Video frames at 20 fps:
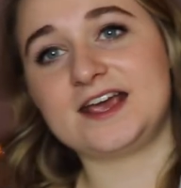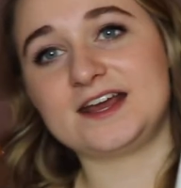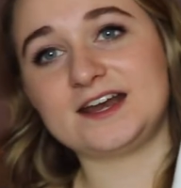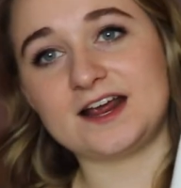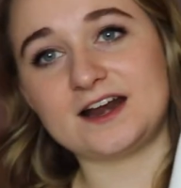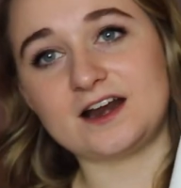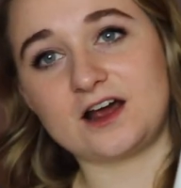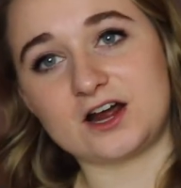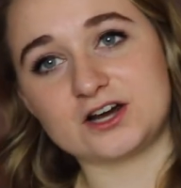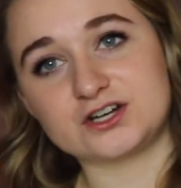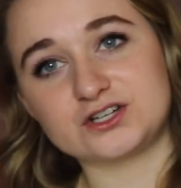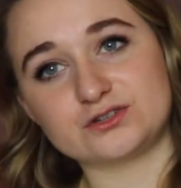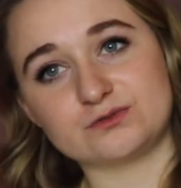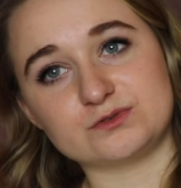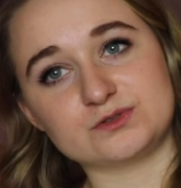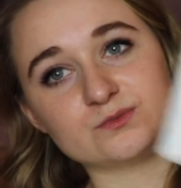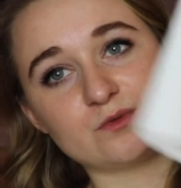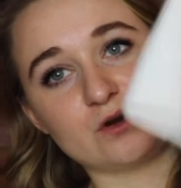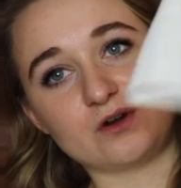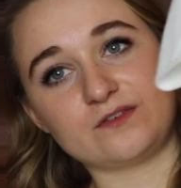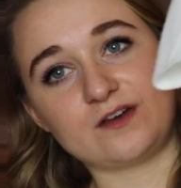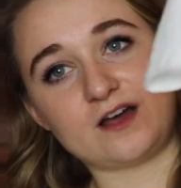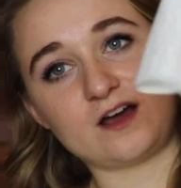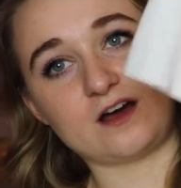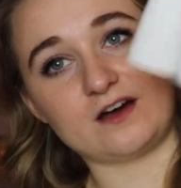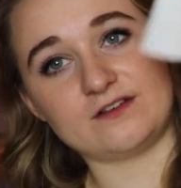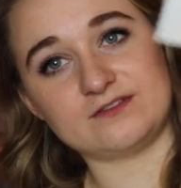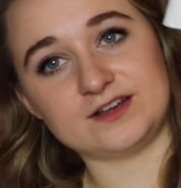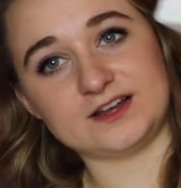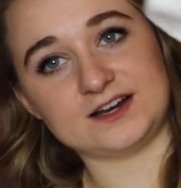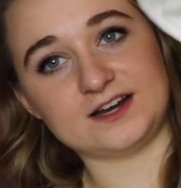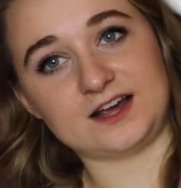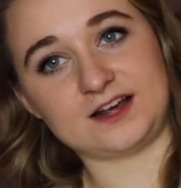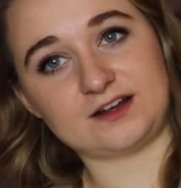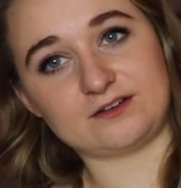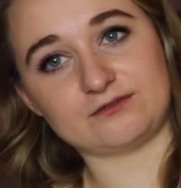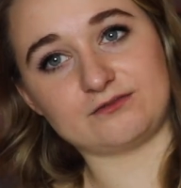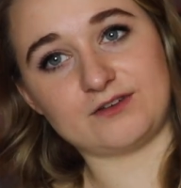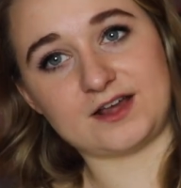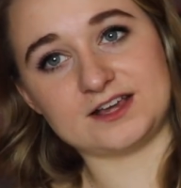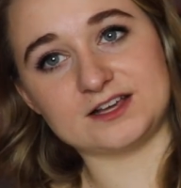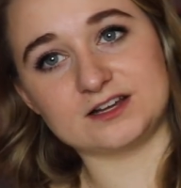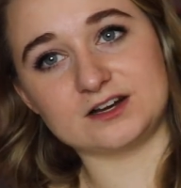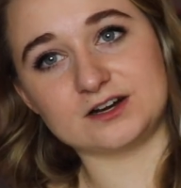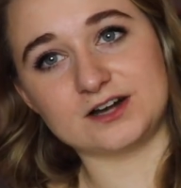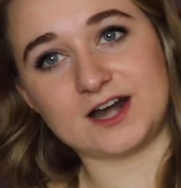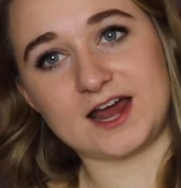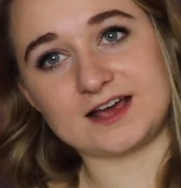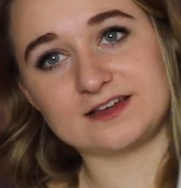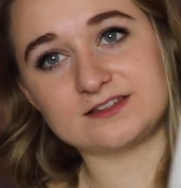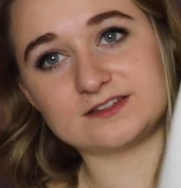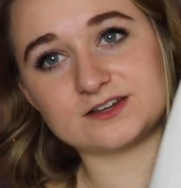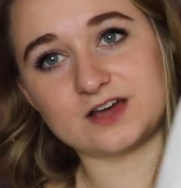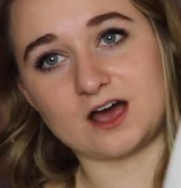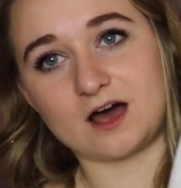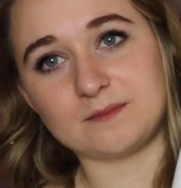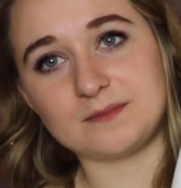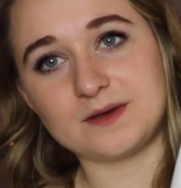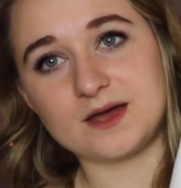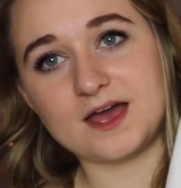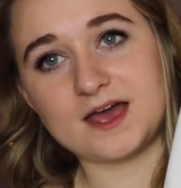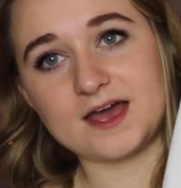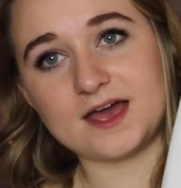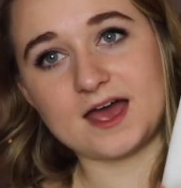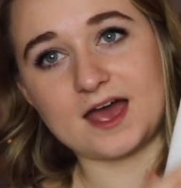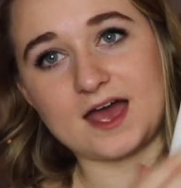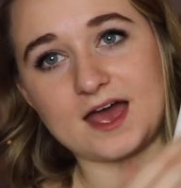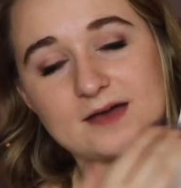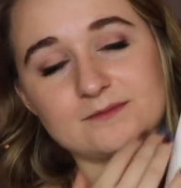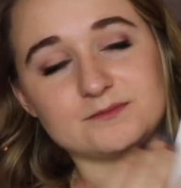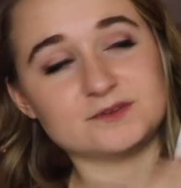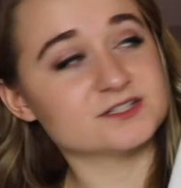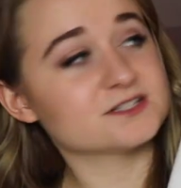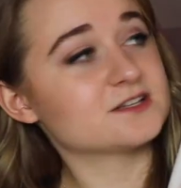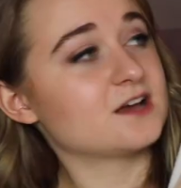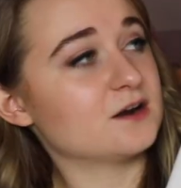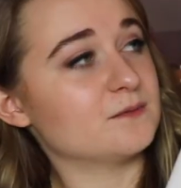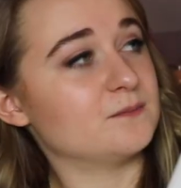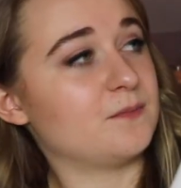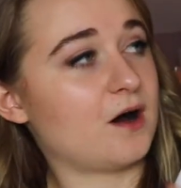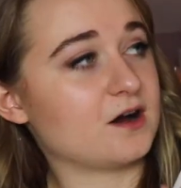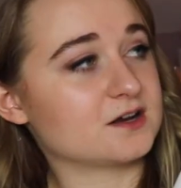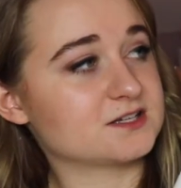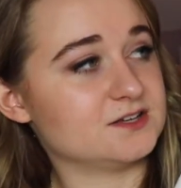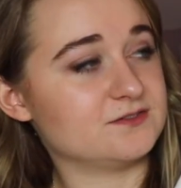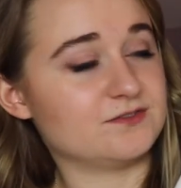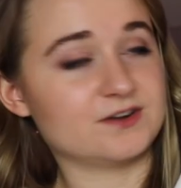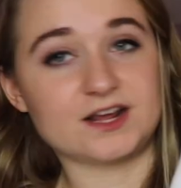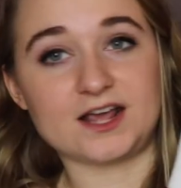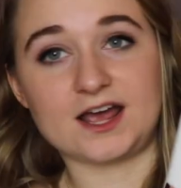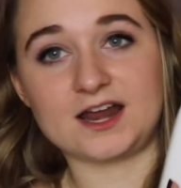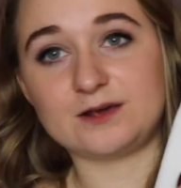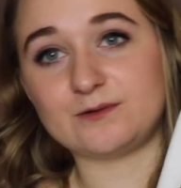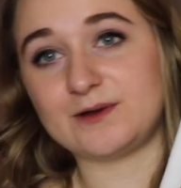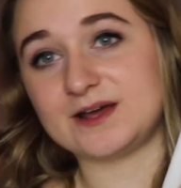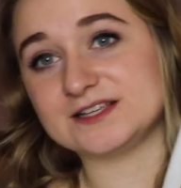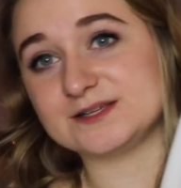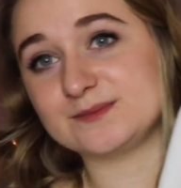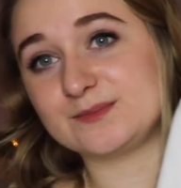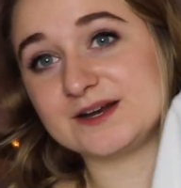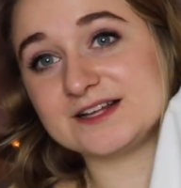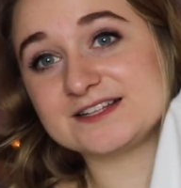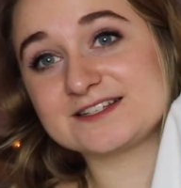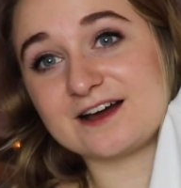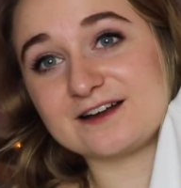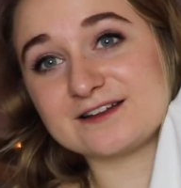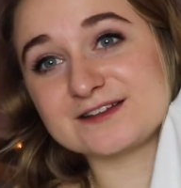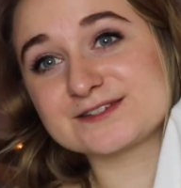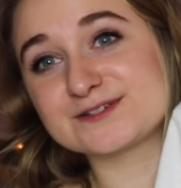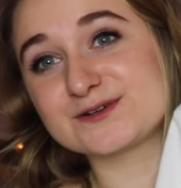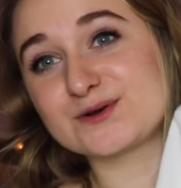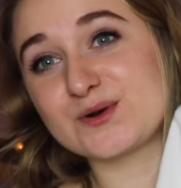in a large, so it's more of a like regular length top because um, it's kind of boxy fitting anyways, but it's got this